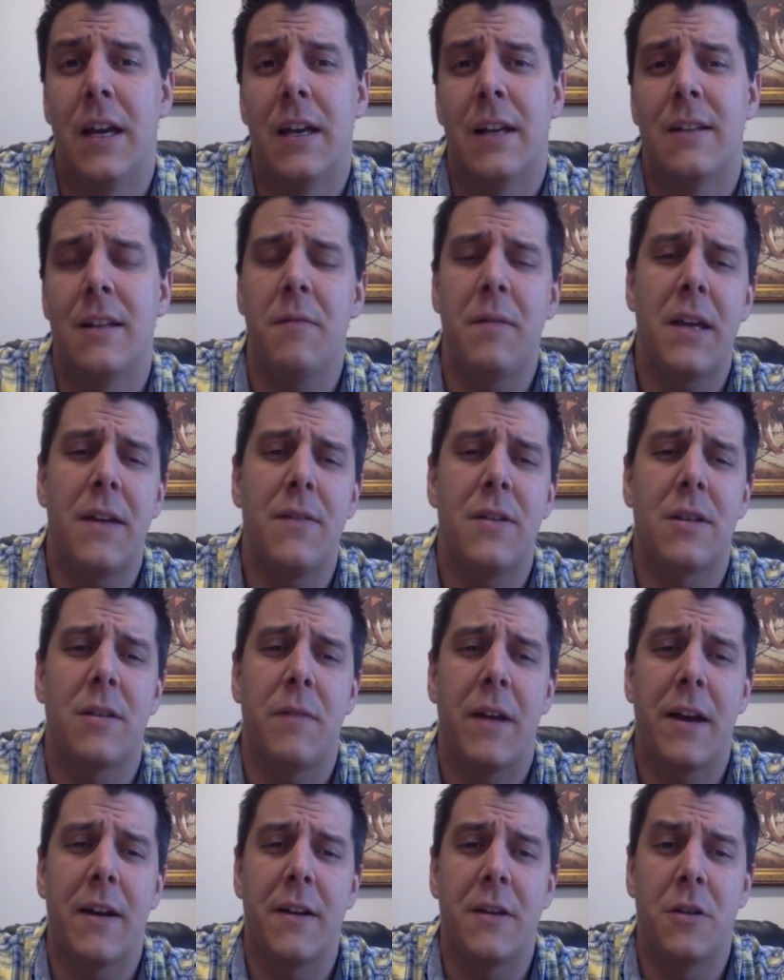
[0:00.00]
So let me give you some
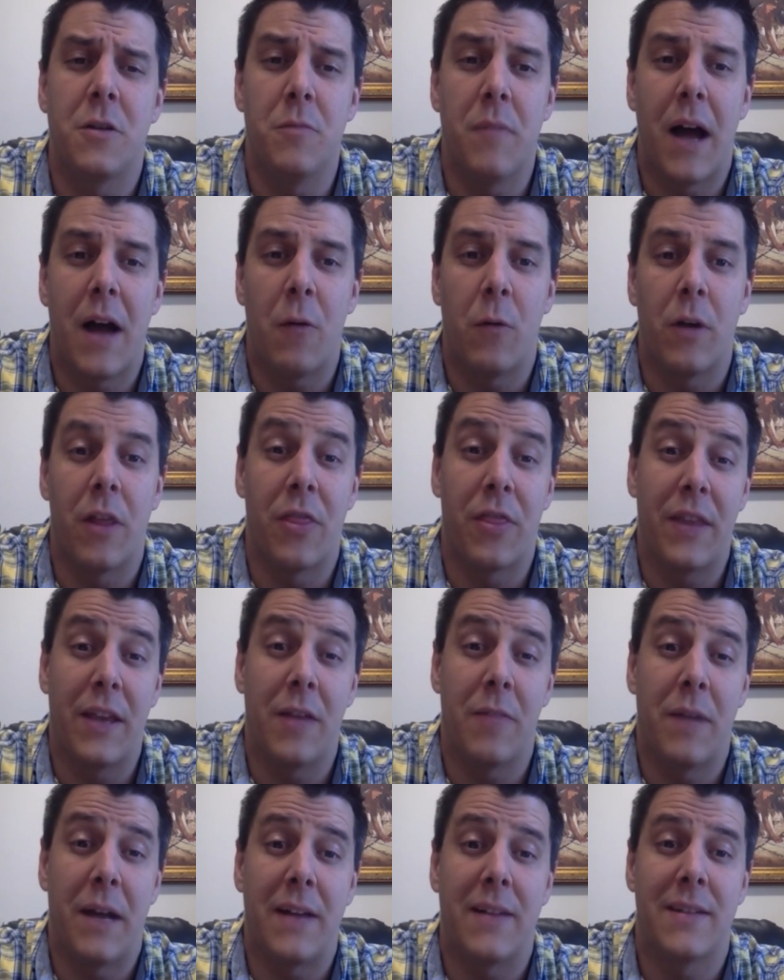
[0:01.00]
areas you might want to
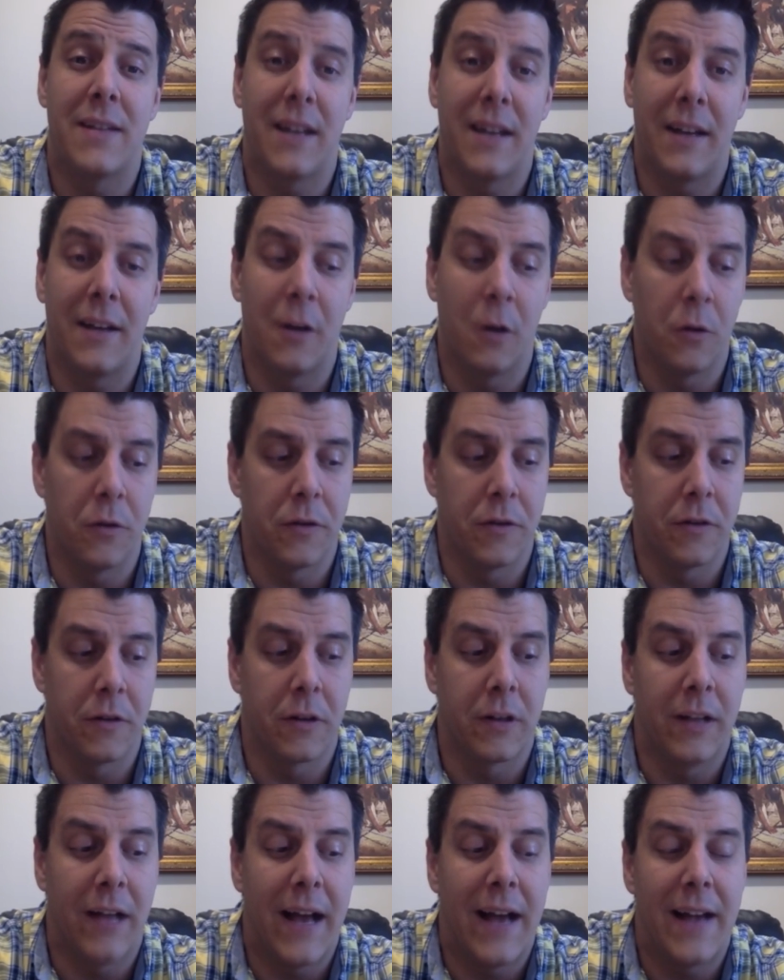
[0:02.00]
think about setting goals in your
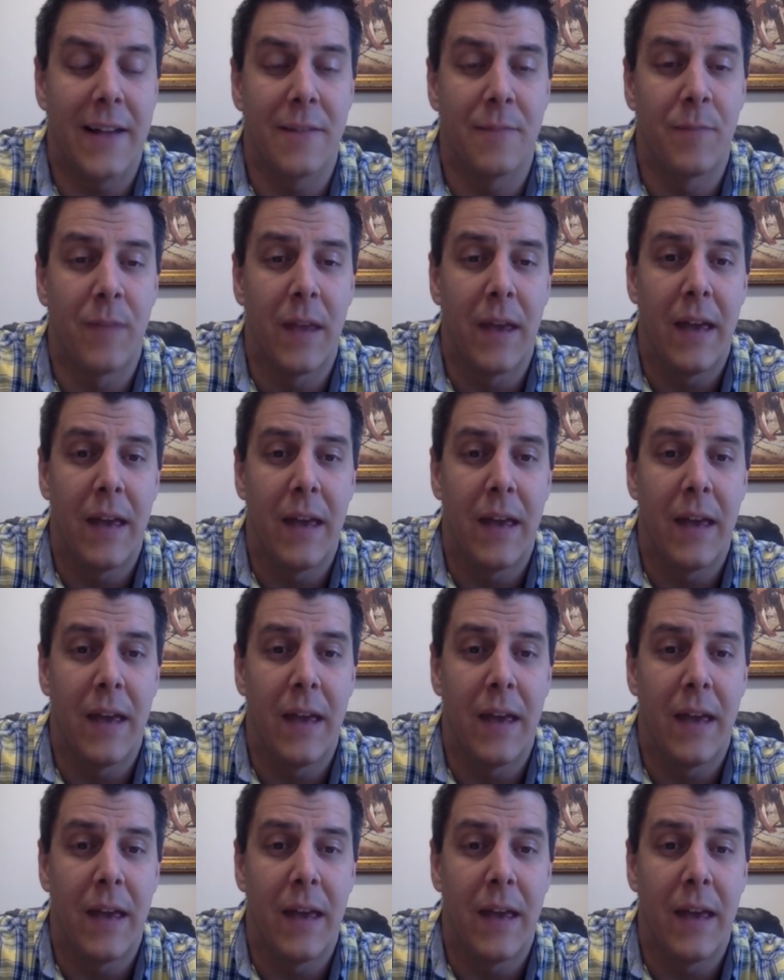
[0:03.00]
class.